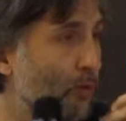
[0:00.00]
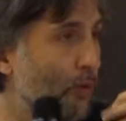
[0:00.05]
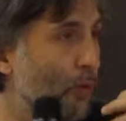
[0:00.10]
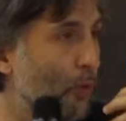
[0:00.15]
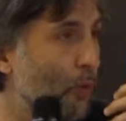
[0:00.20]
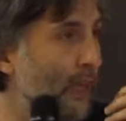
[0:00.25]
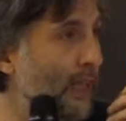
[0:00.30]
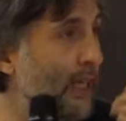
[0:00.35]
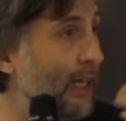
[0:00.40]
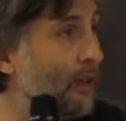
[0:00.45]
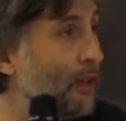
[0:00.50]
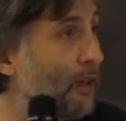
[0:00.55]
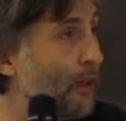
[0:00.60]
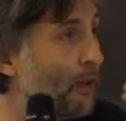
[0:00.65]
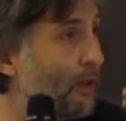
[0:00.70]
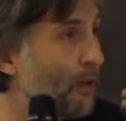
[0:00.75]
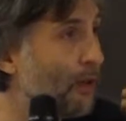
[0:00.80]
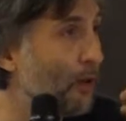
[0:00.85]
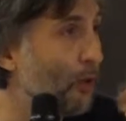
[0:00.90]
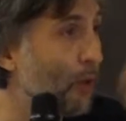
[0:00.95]
we need
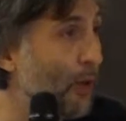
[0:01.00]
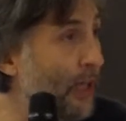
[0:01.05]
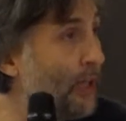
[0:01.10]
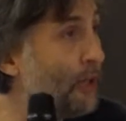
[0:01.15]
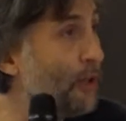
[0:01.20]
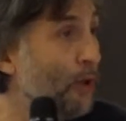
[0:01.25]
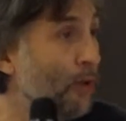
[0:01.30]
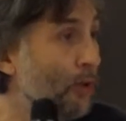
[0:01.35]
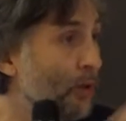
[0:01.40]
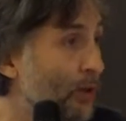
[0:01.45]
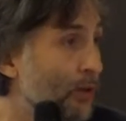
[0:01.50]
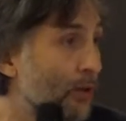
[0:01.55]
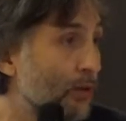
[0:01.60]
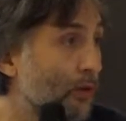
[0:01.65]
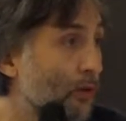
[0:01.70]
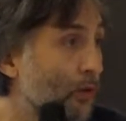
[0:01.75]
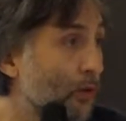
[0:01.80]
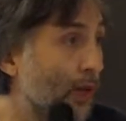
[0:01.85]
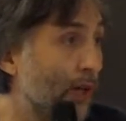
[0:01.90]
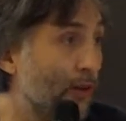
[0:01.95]
real news
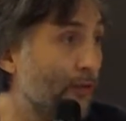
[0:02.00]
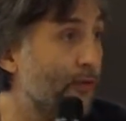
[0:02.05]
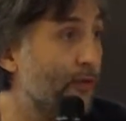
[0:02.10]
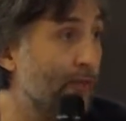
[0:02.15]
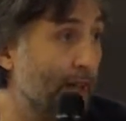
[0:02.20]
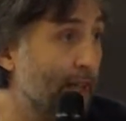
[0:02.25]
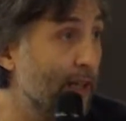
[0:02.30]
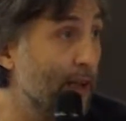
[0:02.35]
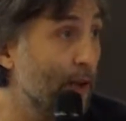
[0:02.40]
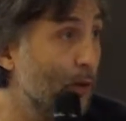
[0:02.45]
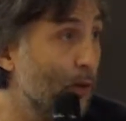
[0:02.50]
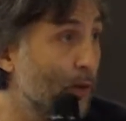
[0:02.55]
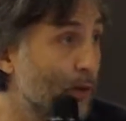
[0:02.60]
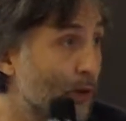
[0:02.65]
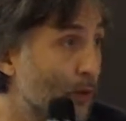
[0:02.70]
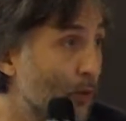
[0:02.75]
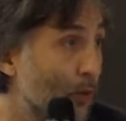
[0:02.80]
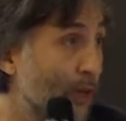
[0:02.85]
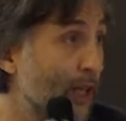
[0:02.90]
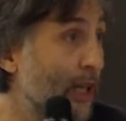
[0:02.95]
to have fake
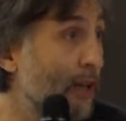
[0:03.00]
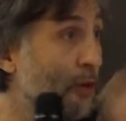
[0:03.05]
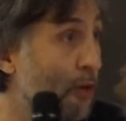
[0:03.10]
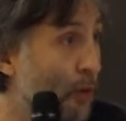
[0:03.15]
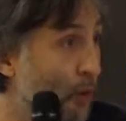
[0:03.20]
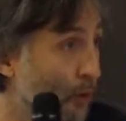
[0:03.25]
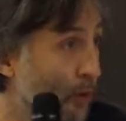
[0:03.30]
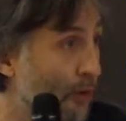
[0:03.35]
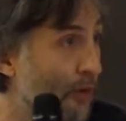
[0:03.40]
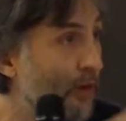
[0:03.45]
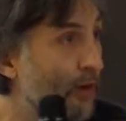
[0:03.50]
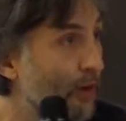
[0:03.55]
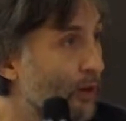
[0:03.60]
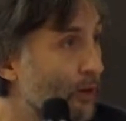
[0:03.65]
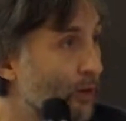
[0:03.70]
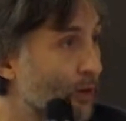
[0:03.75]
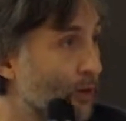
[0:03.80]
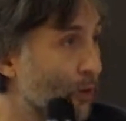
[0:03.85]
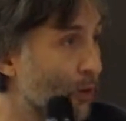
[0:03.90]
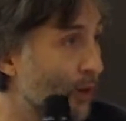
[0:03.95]
news, we need truth
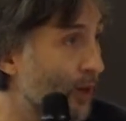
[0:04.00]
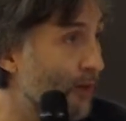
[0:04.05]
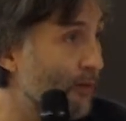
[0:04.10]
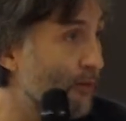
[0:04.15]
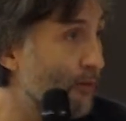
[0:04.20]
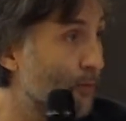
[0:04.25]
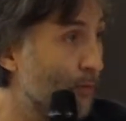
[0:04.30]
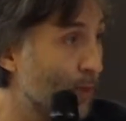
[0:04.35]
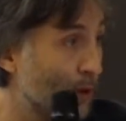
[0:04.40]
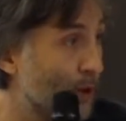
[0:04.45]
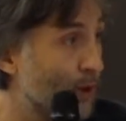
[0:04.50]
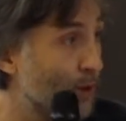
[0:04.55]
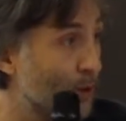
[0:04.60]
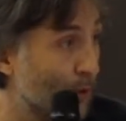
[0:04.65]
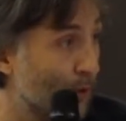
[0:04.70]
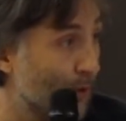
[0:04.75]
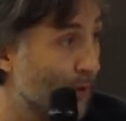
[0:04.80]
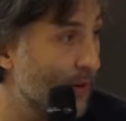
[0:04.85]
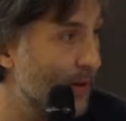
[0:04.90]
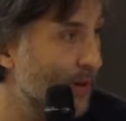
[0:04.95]
to have
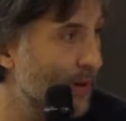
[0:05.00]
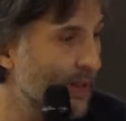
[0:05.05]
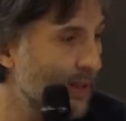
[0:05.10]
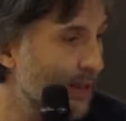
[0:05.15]
post-truth.